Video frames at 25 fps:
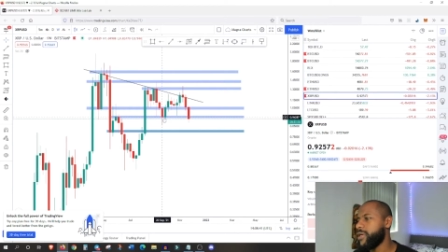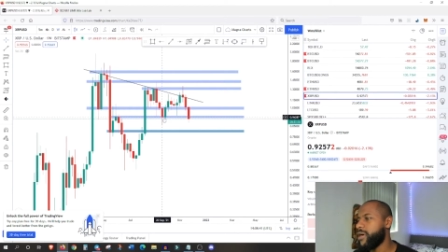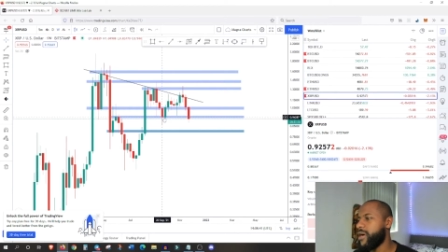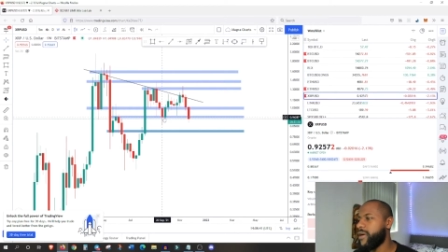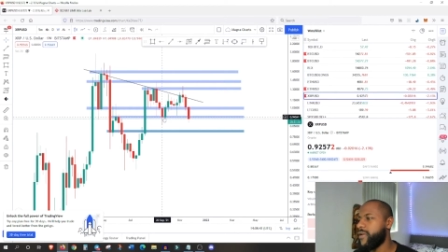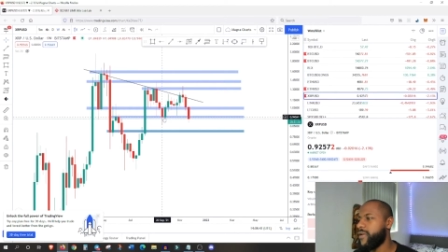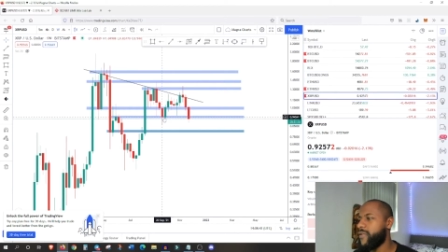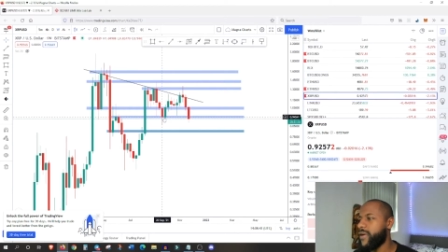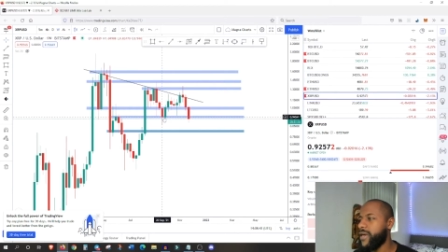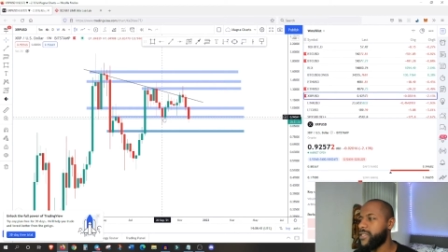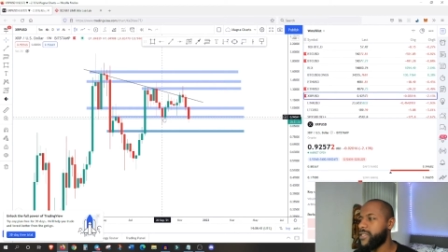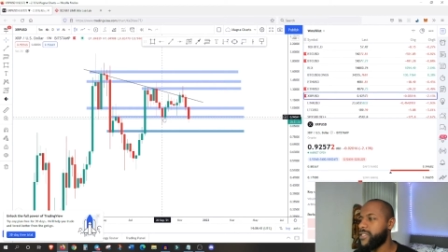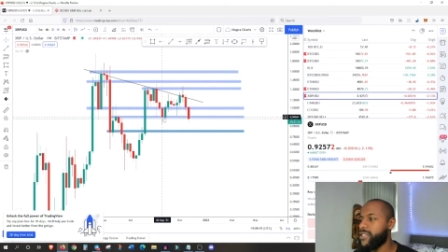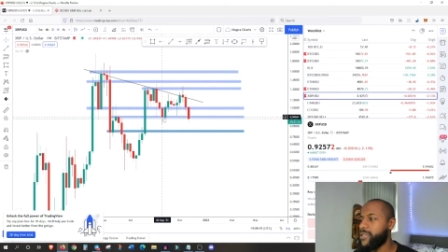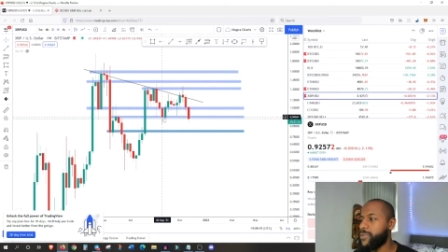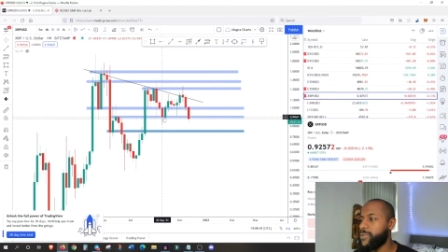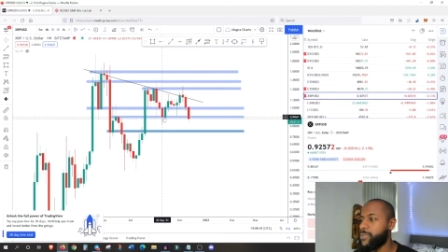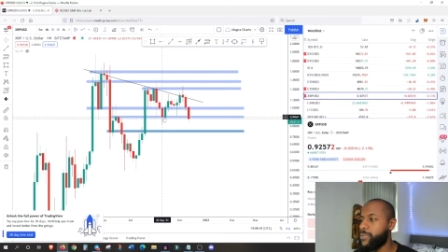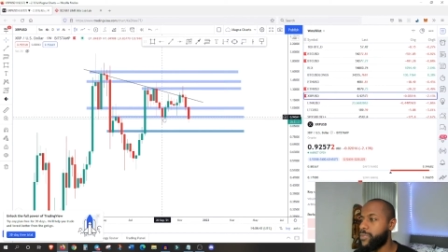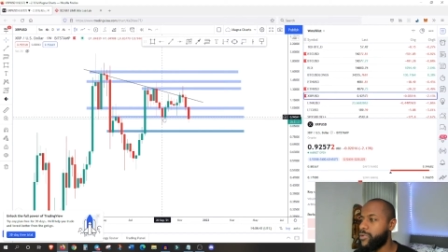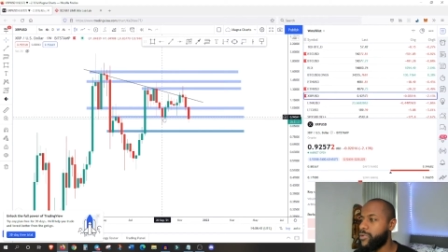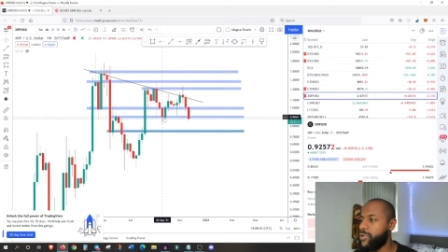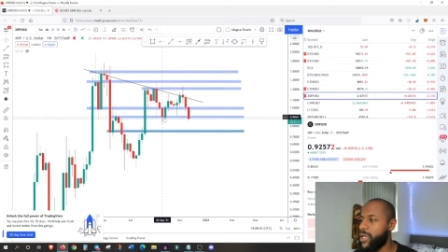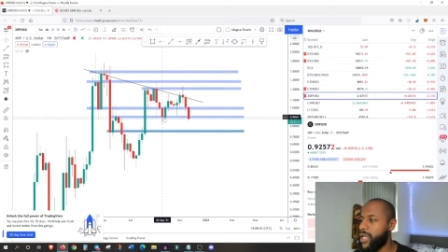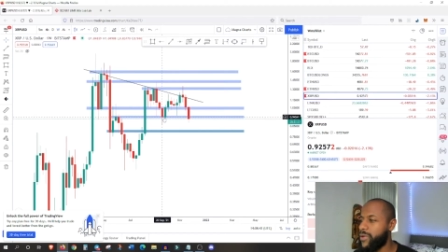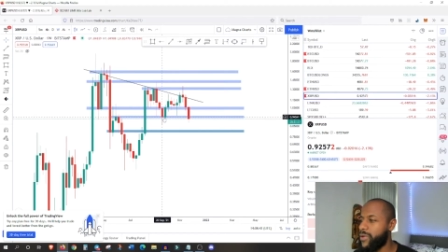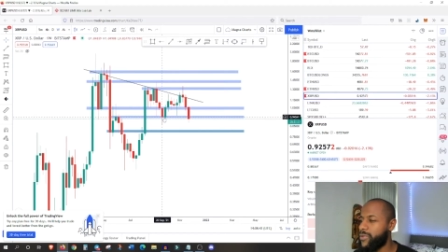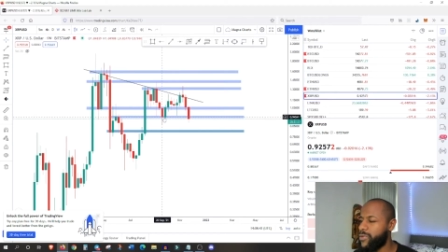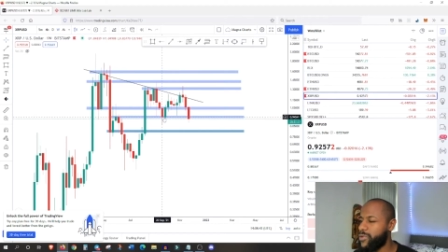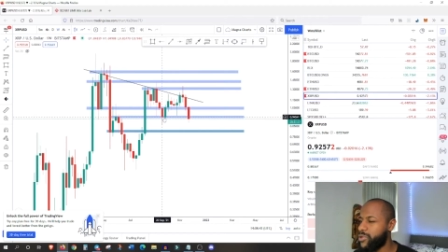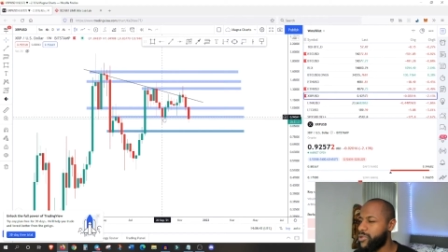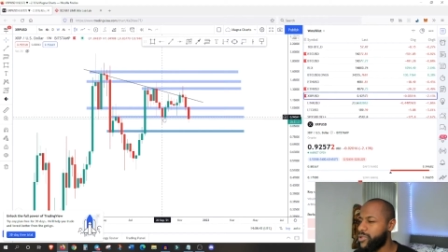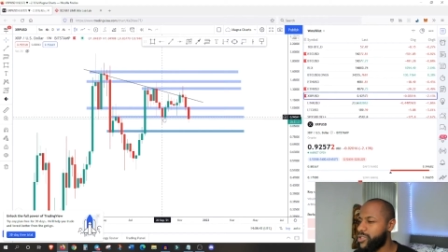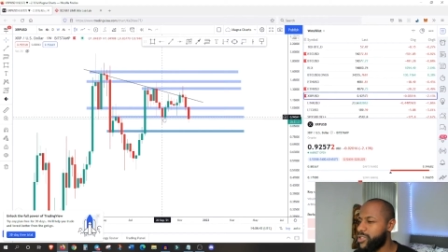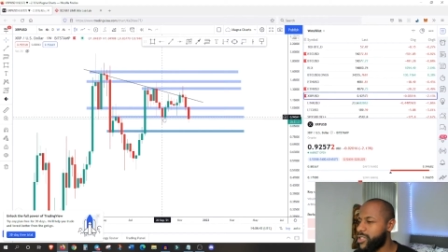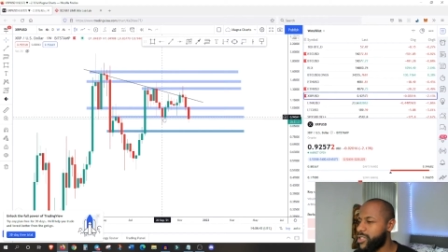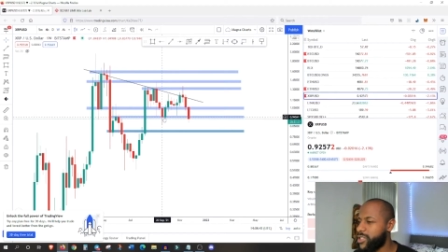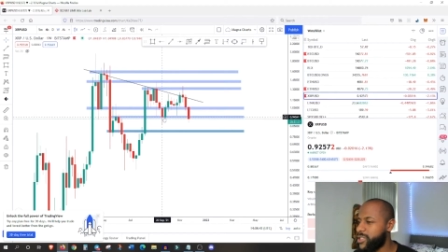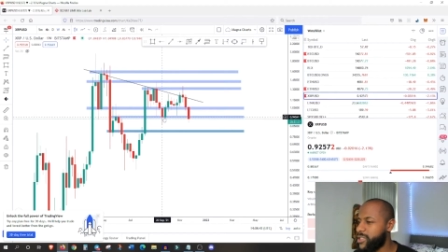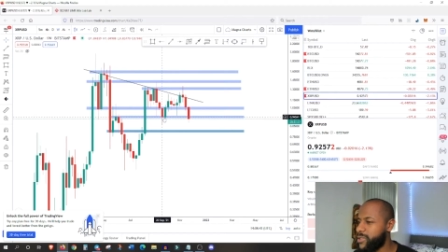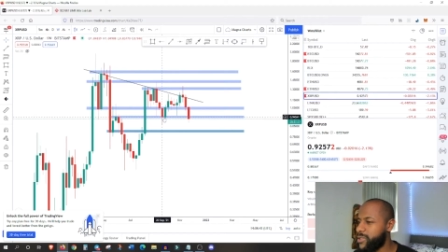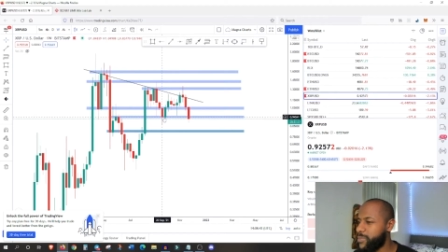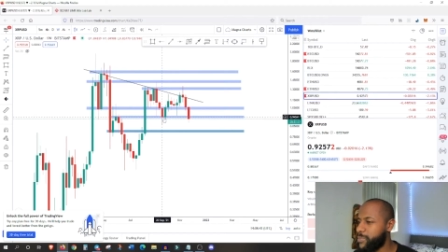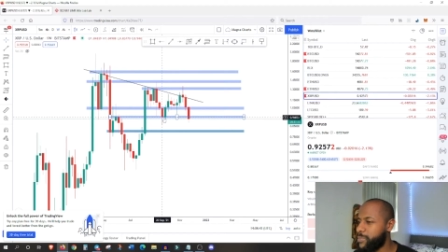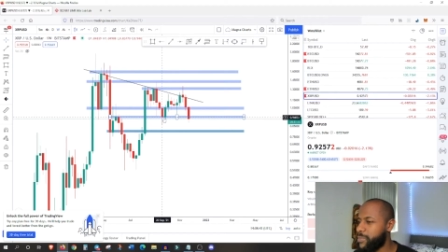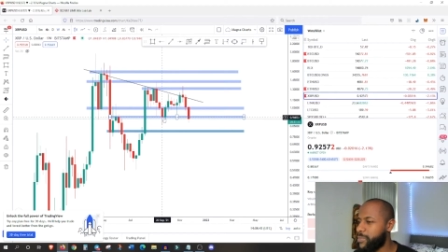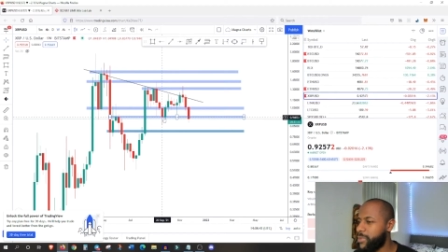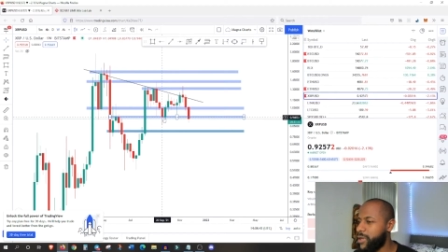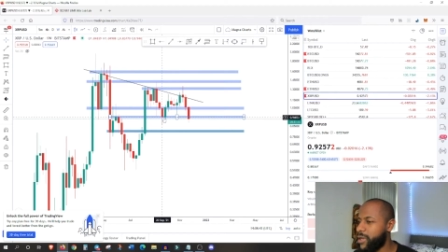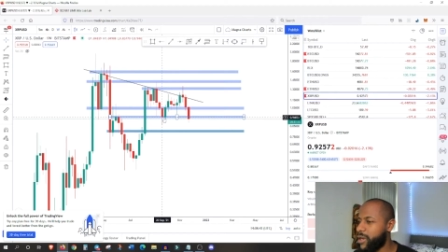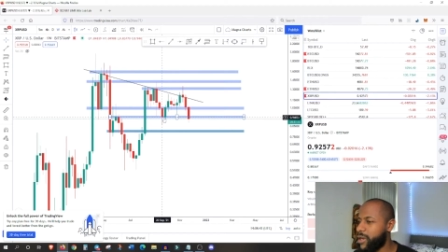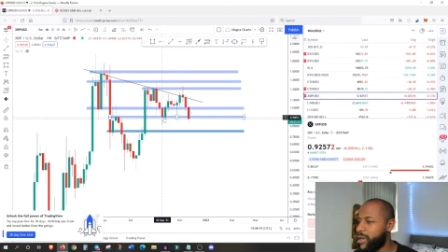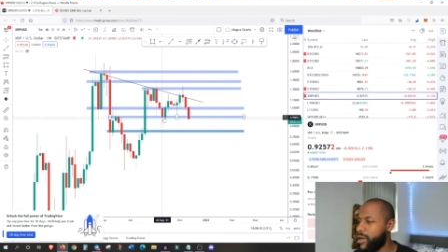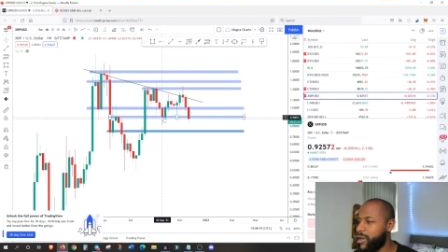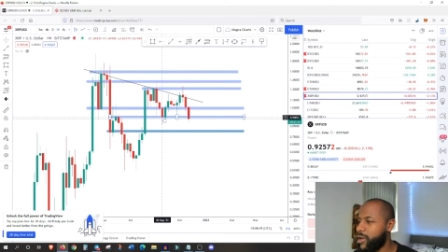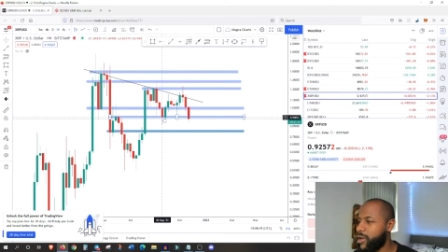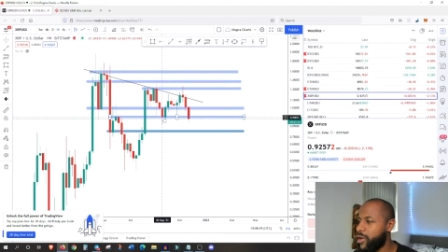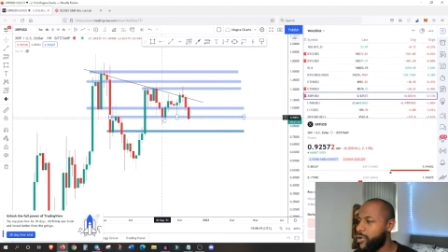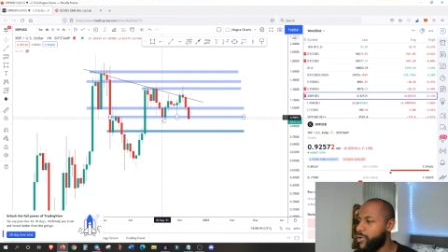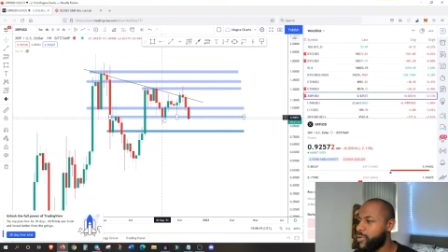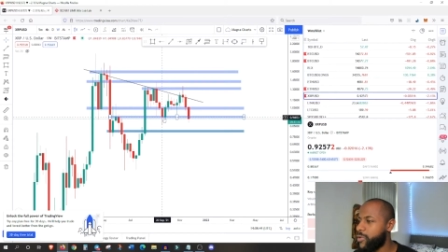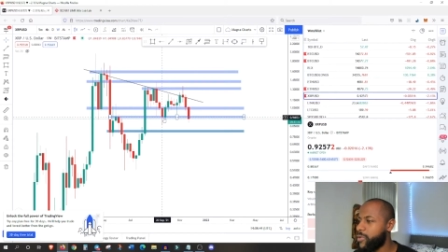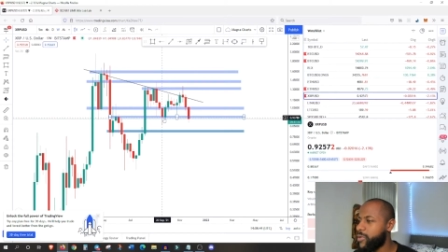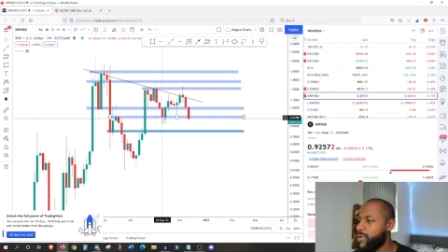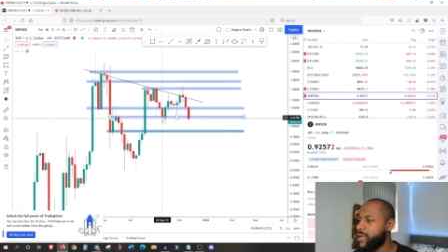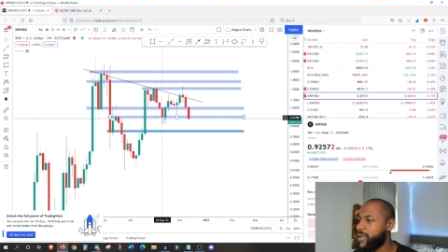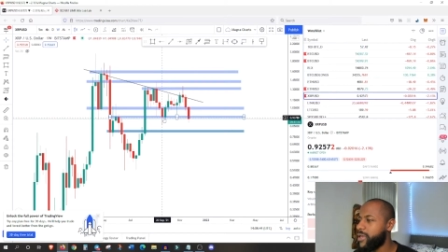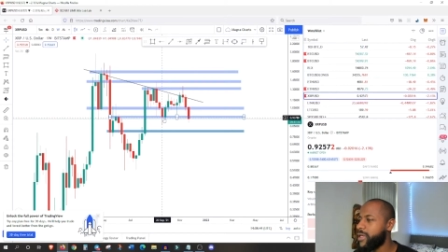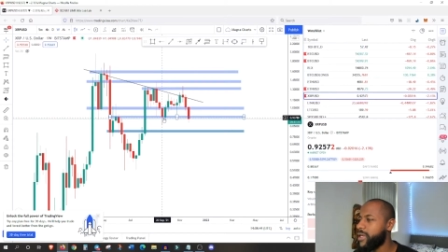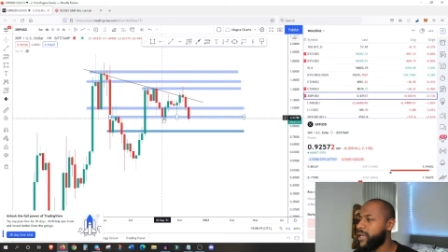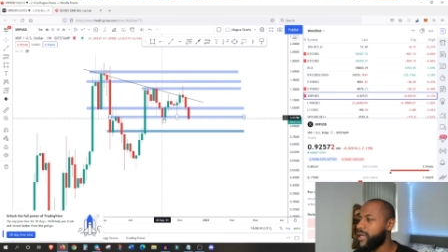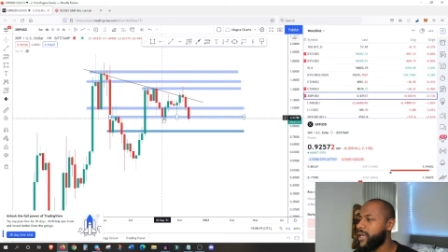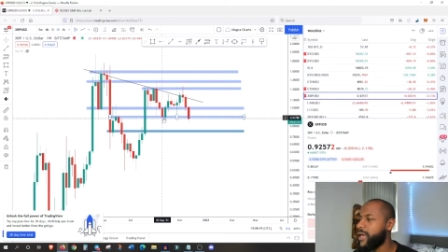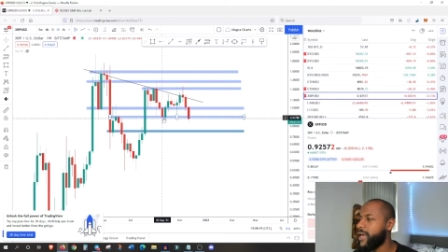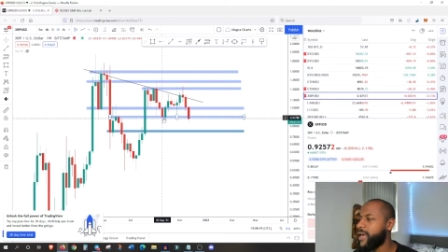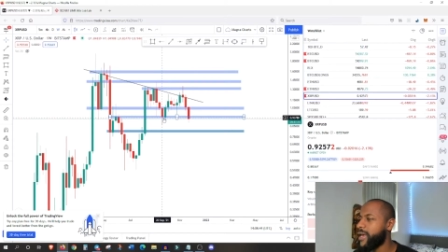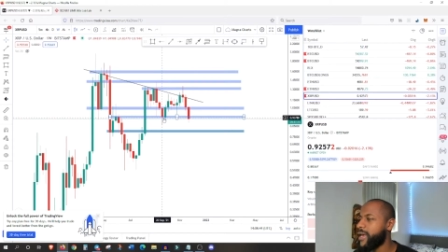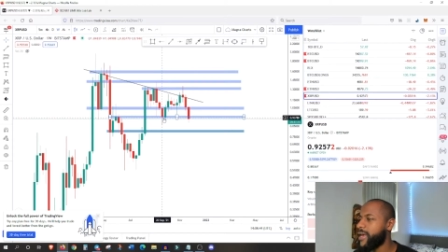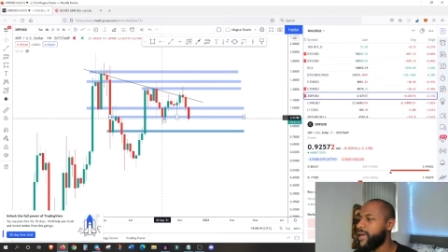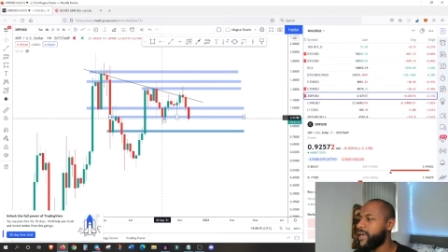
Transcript: We are at support level, just below